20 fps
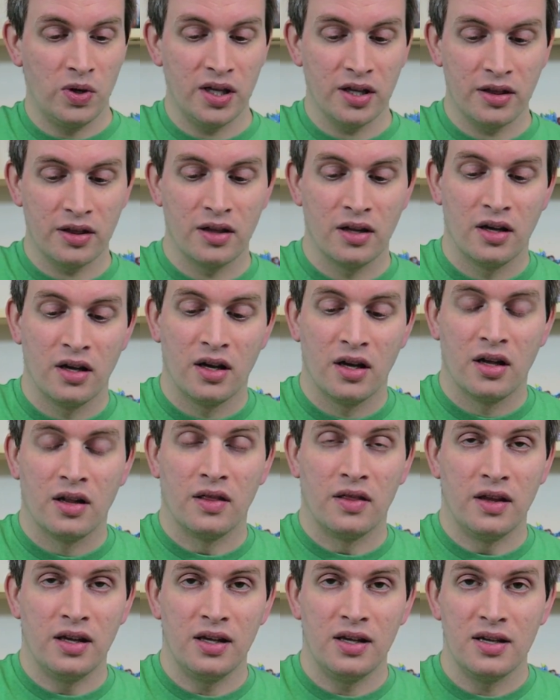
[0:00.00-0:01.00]
with
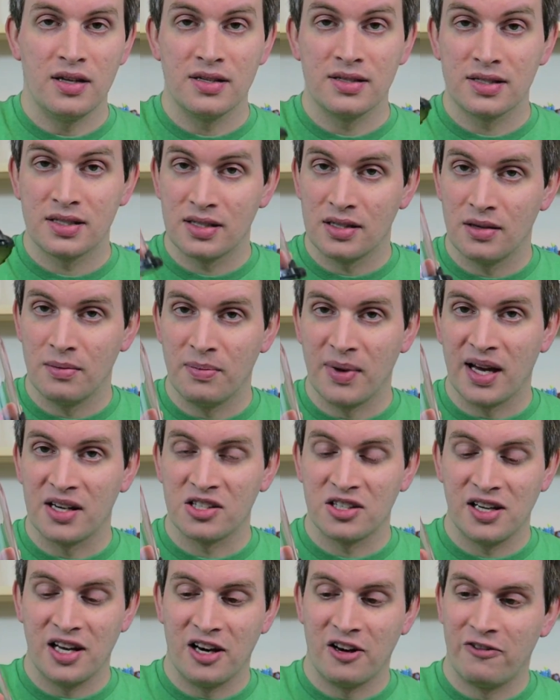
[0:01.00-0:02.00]
these
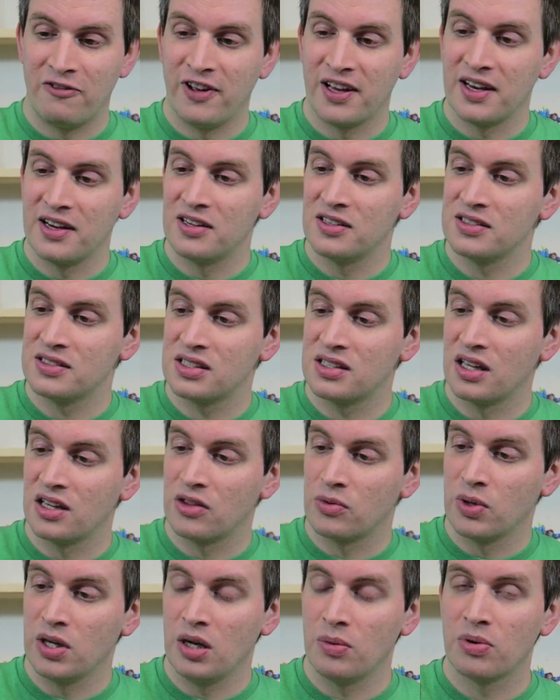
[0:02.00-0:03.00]
Imaginator figures, the
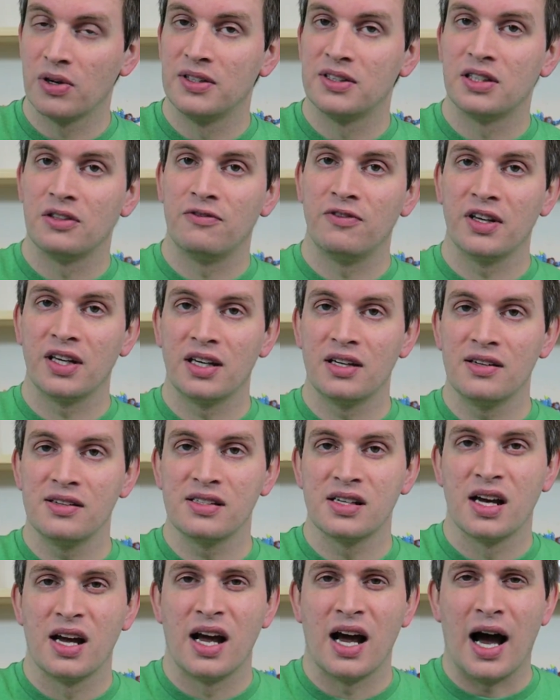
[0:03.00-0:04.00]
3D printed
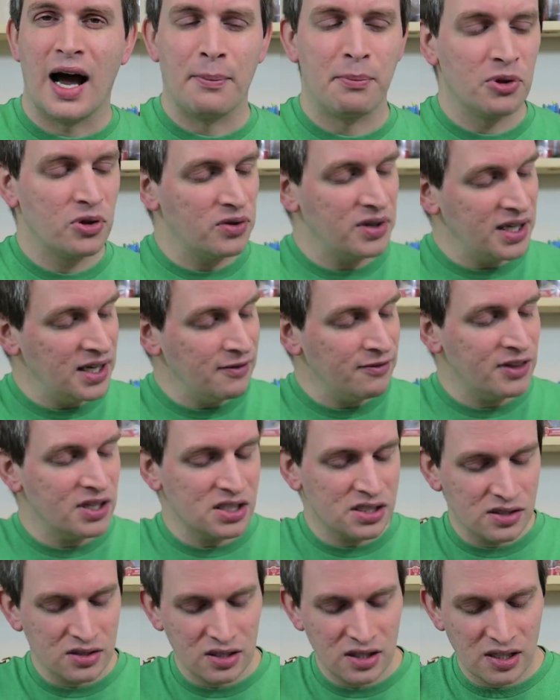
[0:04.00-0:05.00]
figures. I believe
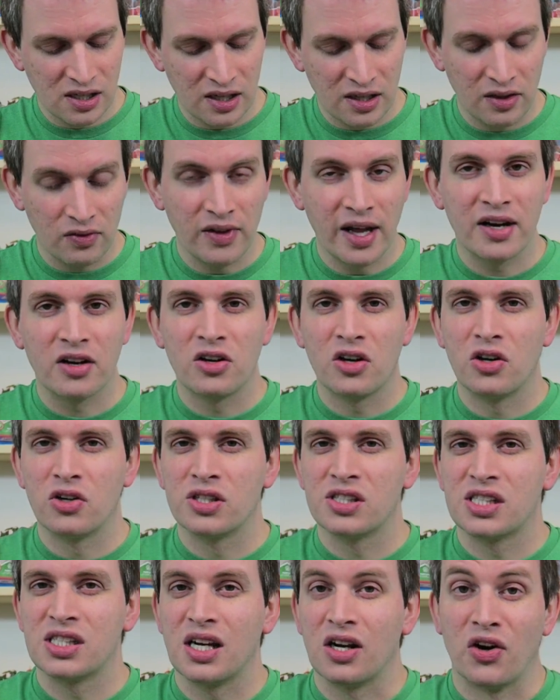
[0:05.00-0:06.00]
this letter,
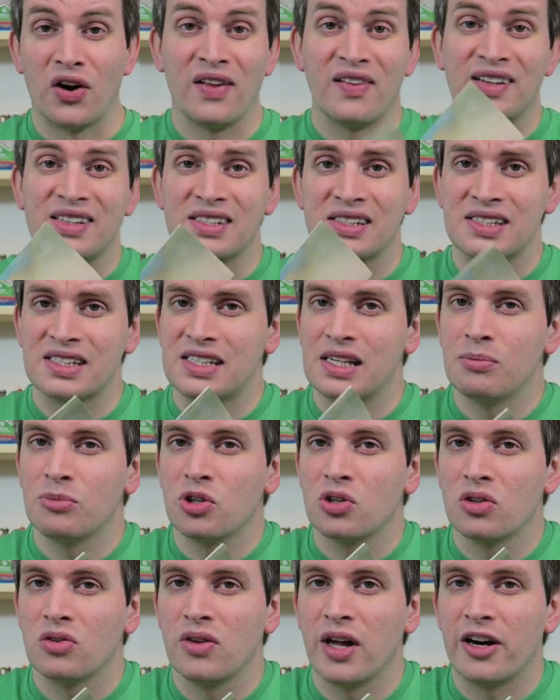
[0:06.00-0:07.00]
or at least a
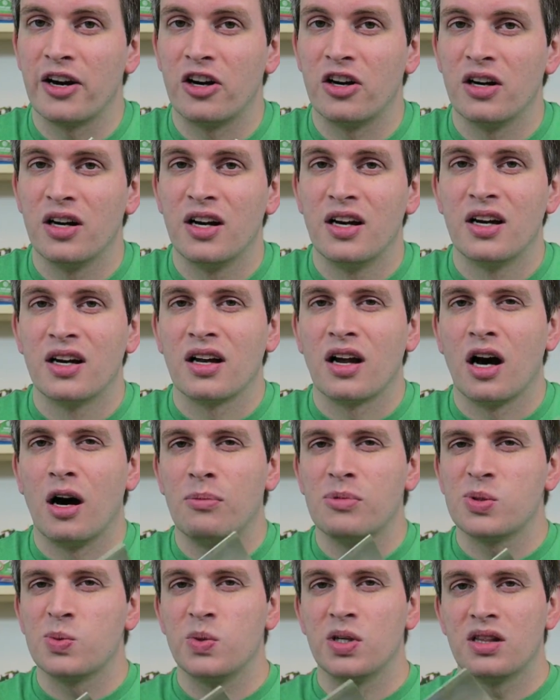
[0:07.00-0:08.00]
similar letter,
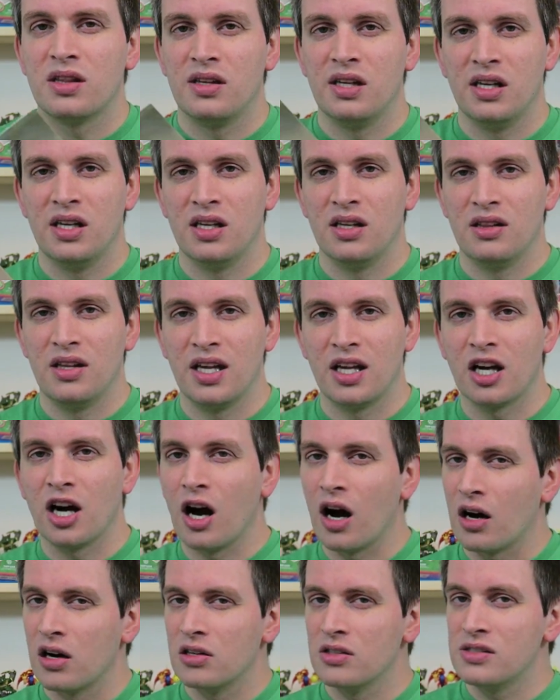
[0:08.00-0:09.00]
comes with the
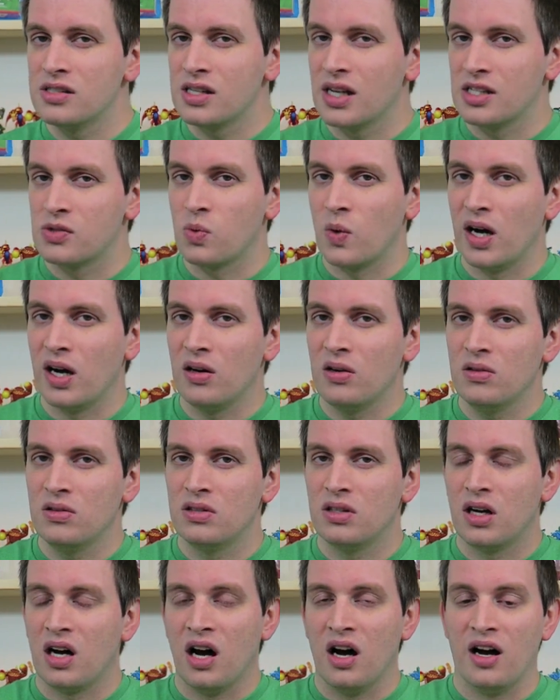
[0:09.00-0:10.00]
cards as
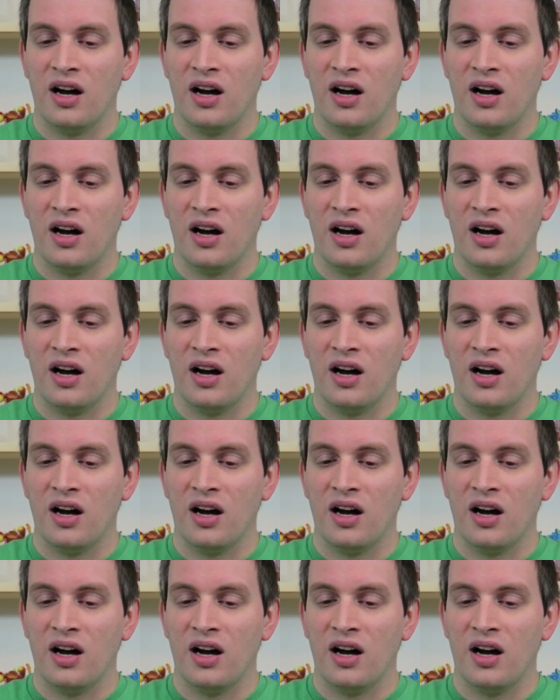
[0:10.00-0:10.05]
well.